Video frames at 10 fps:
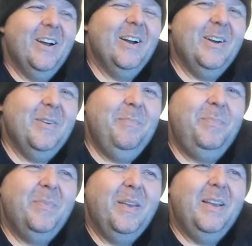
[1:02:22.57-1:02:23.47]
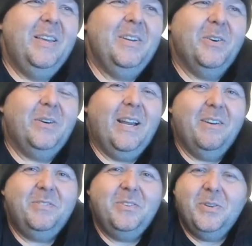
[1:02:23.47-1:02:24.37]
um, you don't
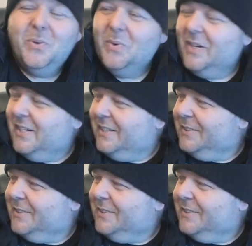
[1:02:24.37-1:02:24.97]
have to, uh,